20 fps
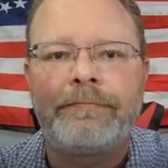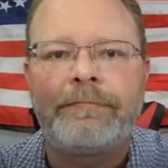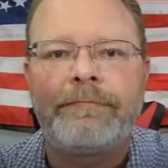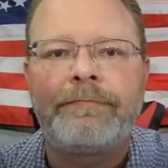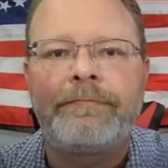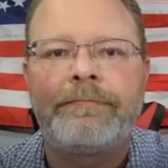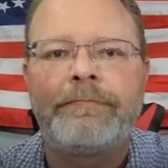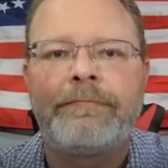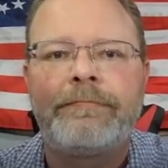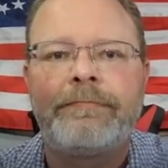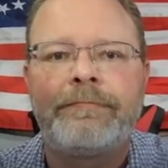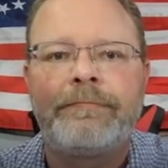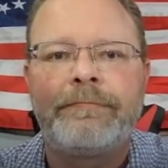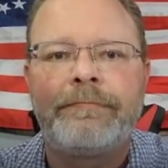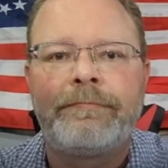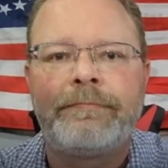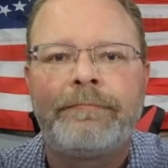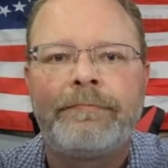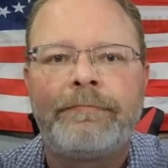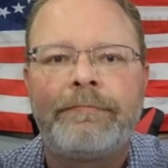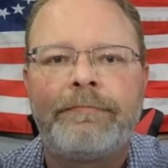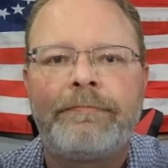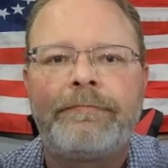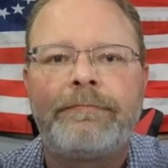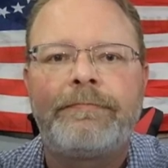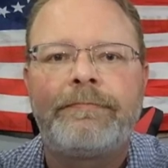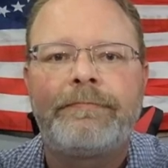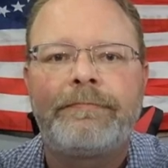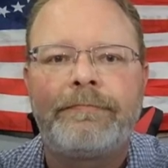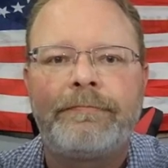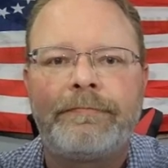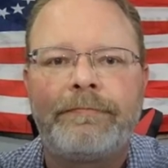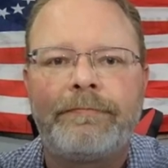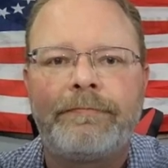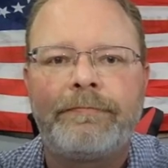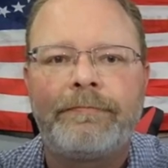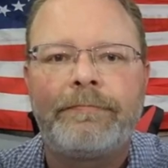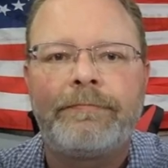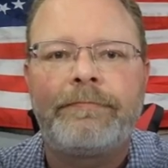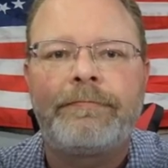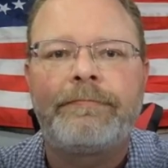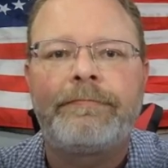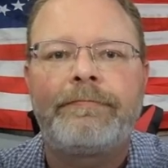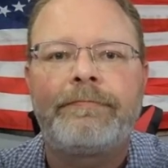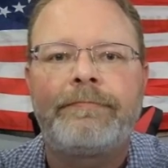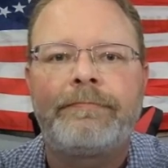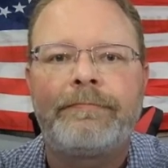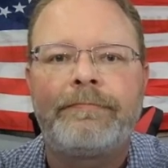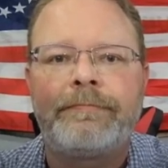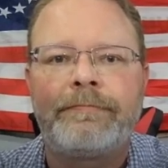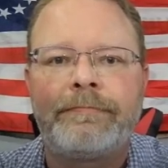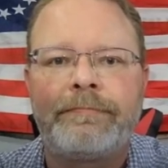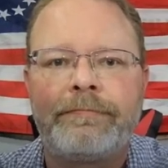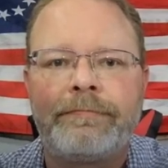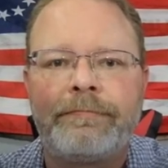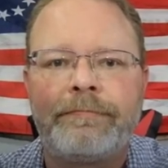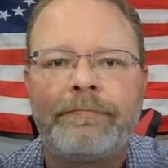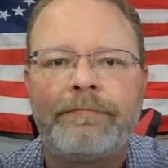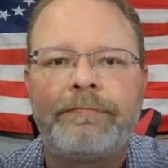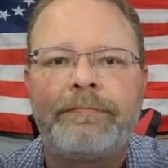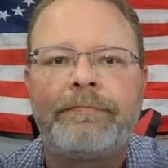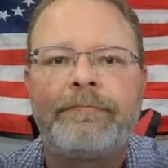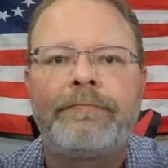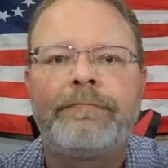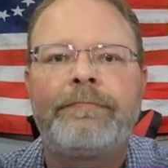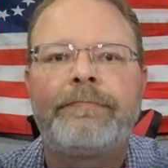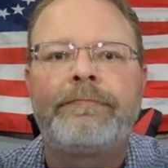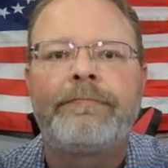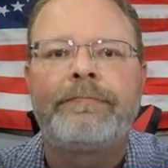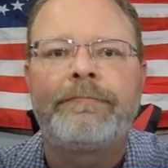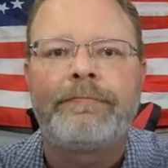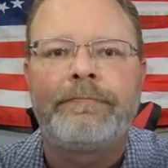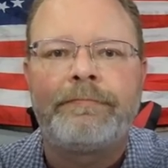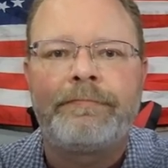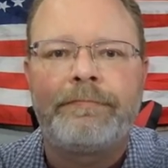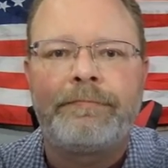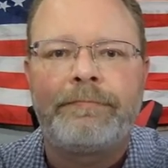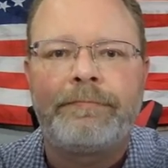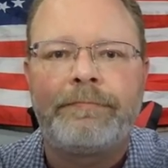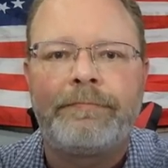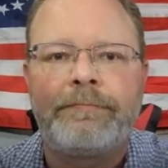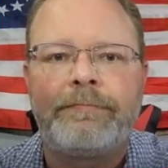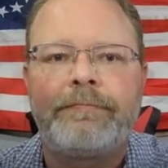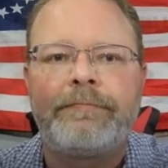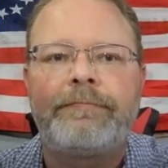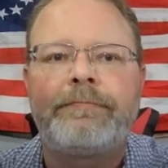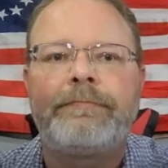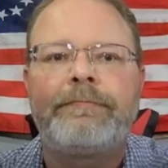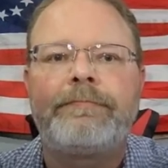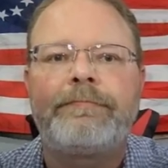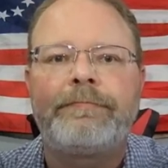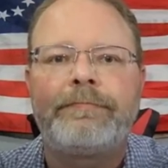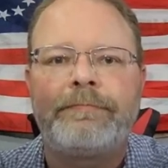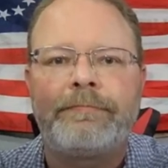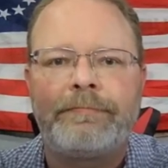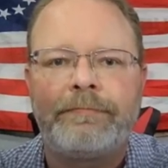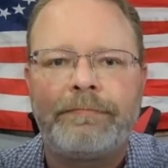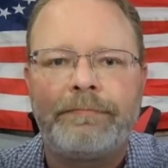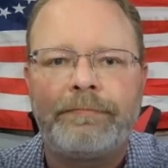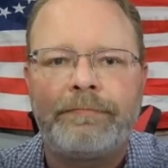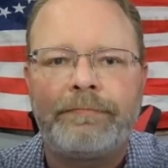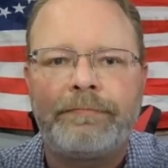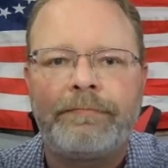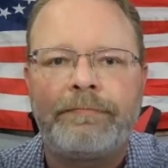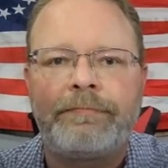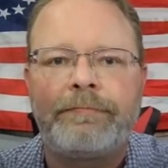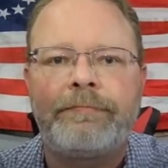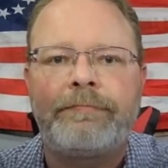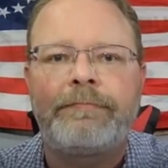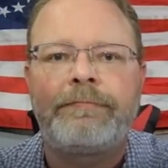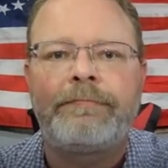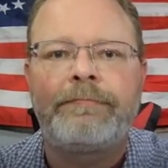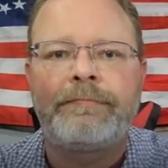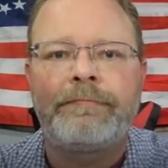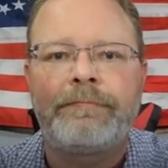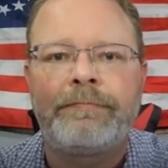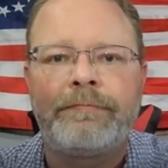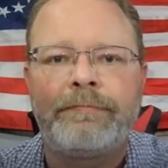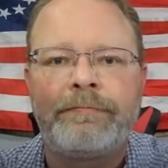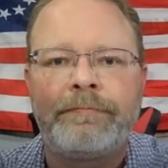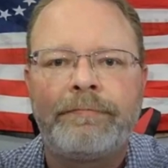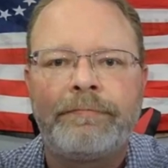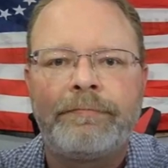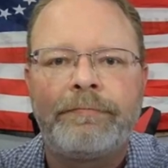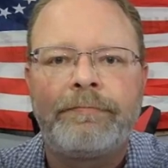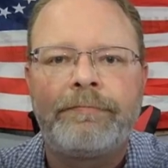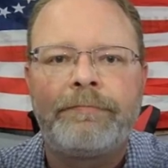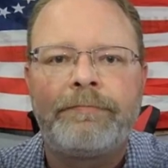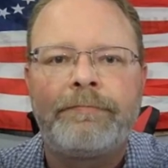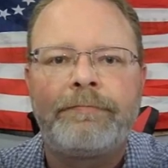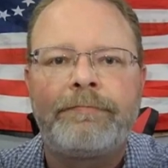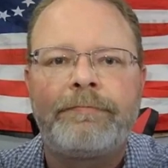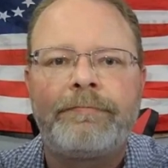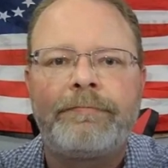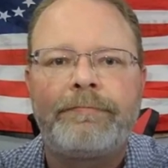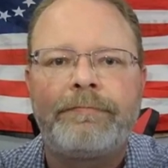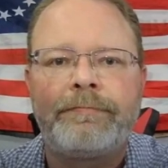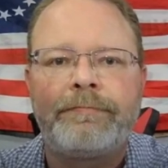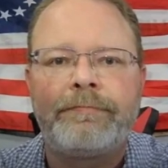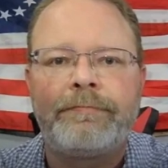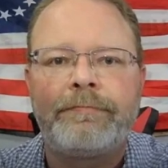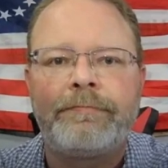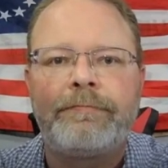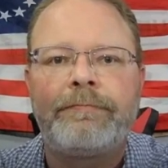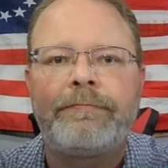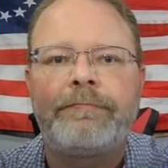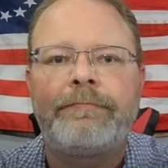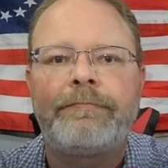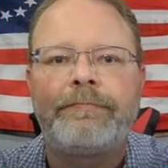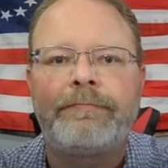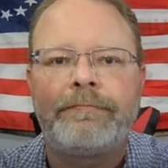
(not speaking)